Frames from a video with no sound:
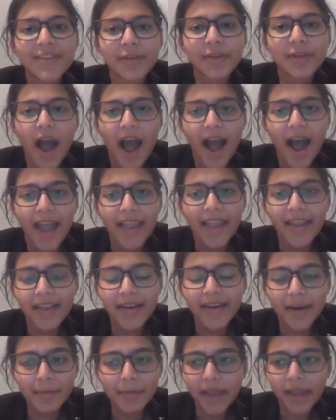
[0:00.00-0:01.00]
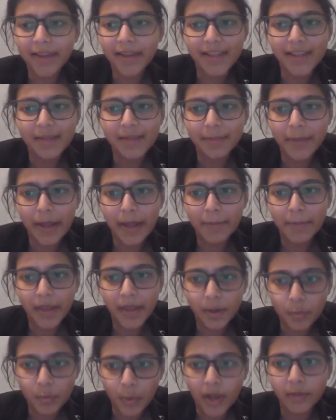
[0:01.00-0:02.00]
I did my case prep
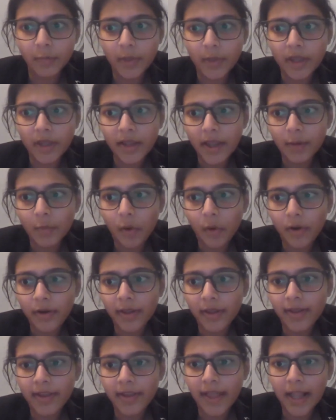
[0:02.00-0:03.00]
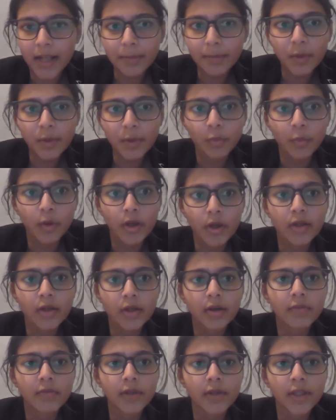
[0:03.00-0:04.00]
in 1 week, and what really helped were
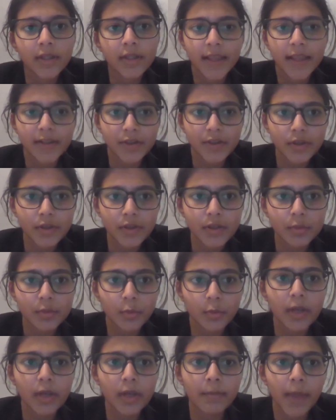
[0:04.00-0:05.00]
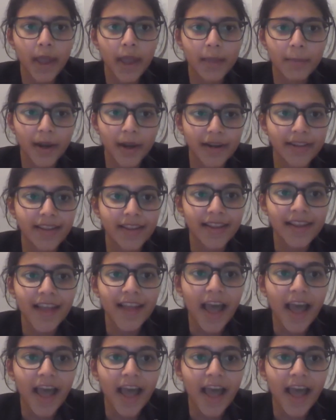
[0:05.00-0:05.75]
the sessions with my buddy.